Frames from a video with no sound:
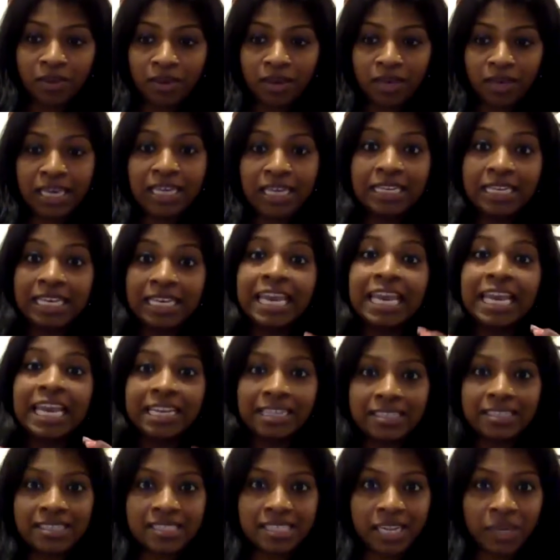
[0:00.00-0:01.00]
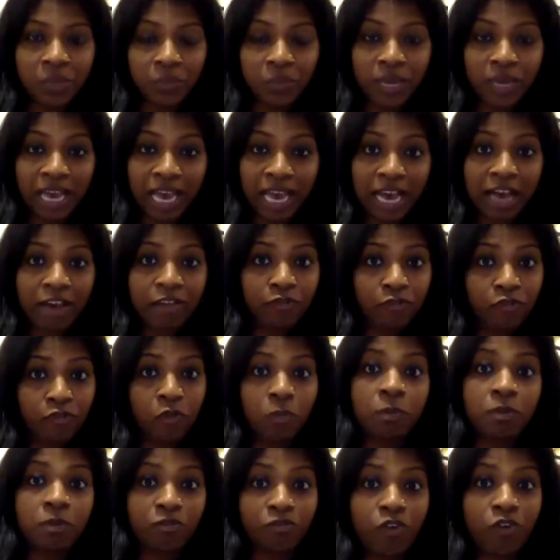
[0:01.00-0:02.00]
indicators that we have for
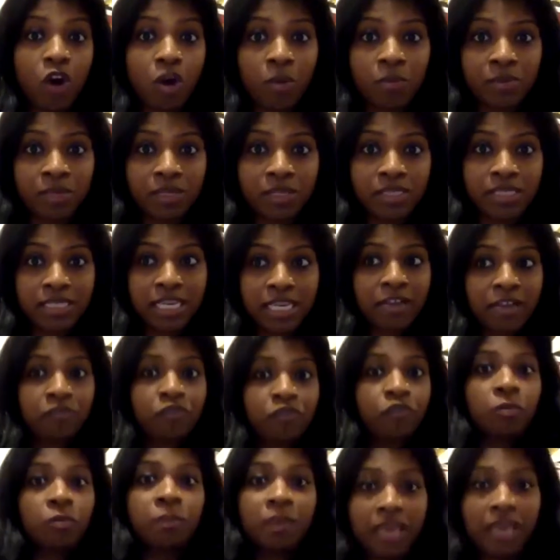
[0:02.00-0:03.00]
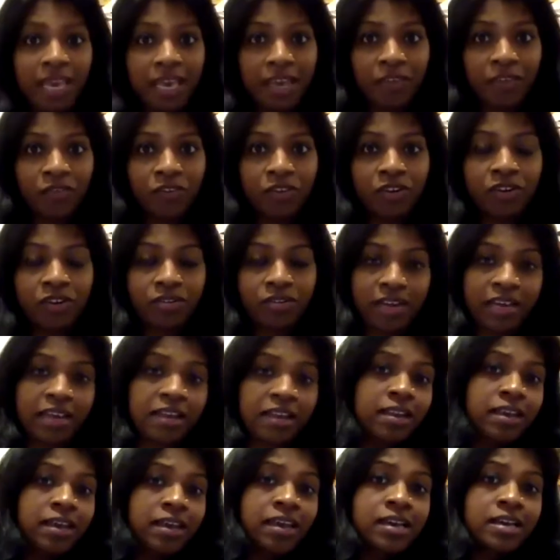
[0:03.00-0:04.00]
performance and for behavior, right?
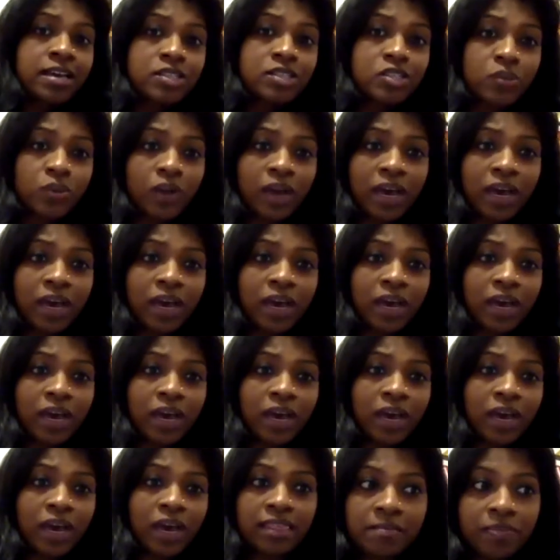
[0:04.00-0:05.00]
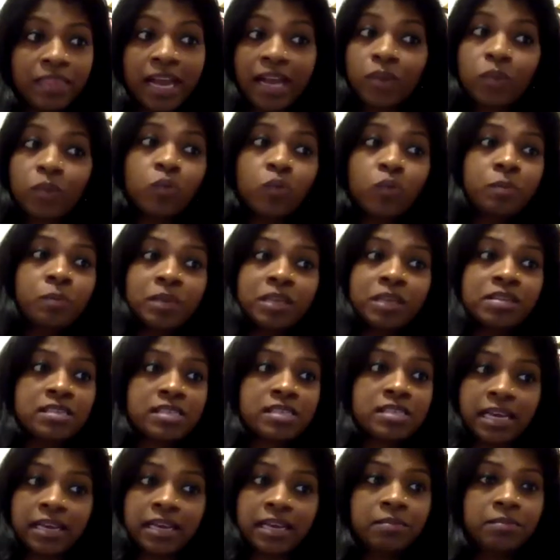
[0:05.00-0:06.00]
So I think that would
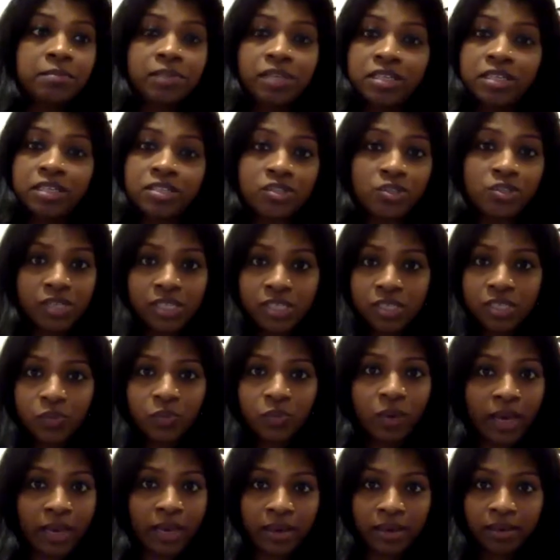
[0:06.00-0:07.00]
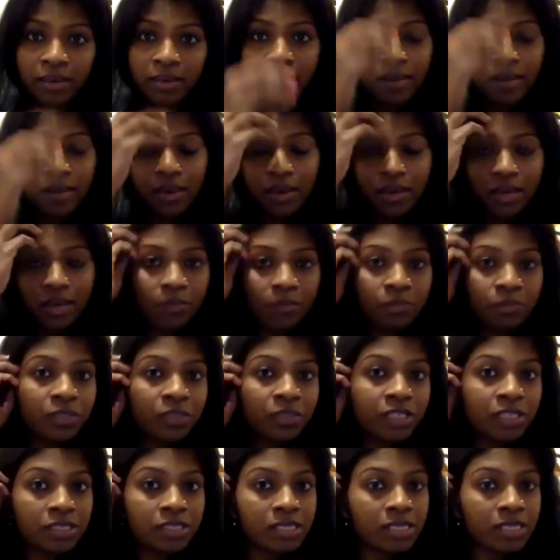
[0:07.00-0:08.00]
be the second biggest reason why
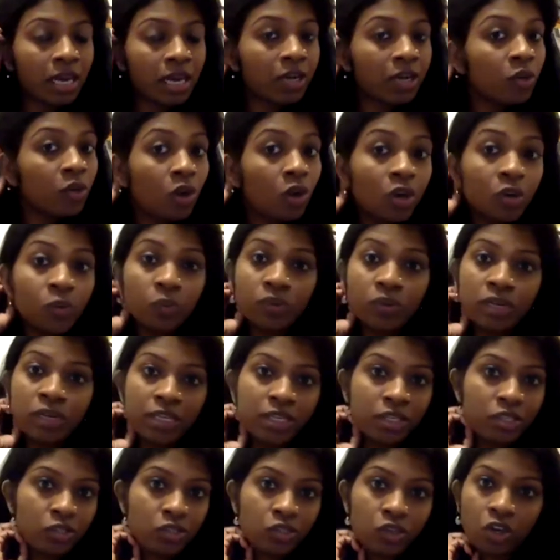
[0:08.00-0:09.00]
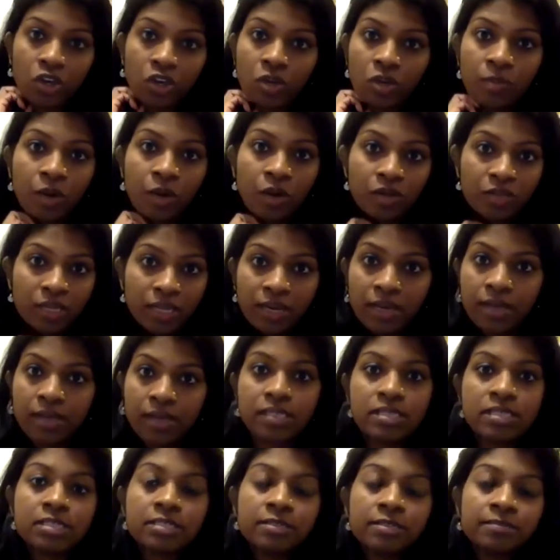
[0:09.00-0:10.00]
companies are not willing to talk about
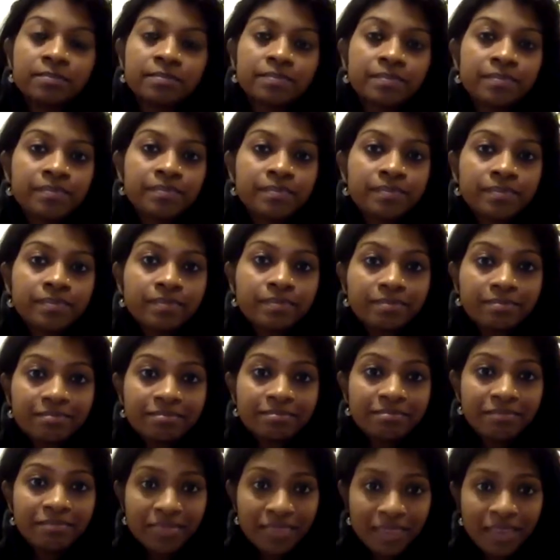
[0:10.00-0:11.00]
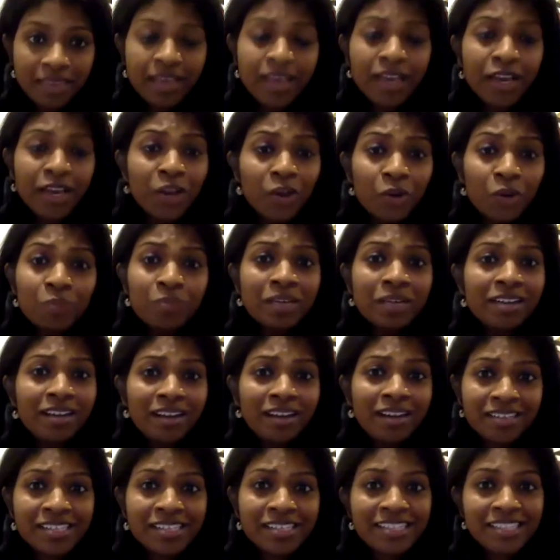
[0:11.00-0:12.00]
caste. I hope that
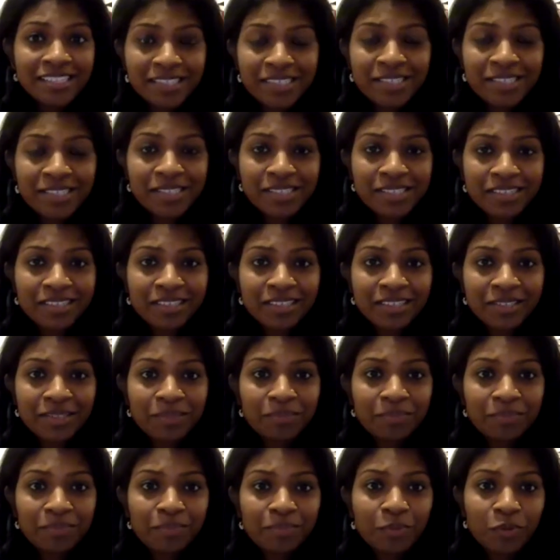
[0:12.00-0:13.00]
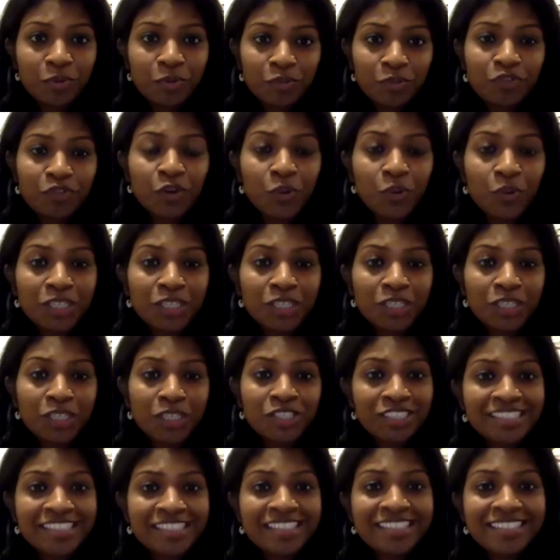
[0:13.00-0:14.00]
answers both of your
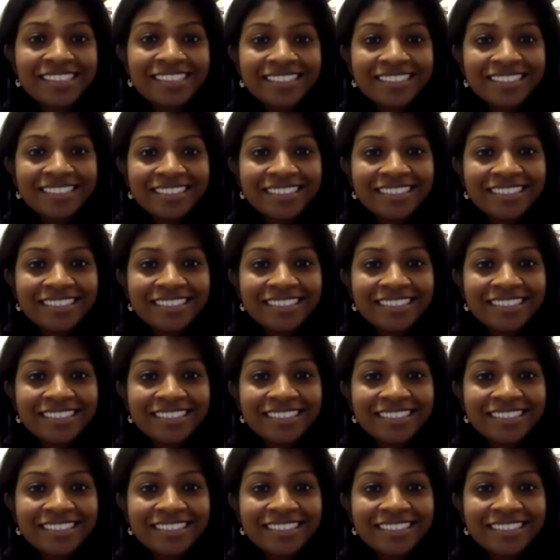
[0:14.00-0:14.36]
questions.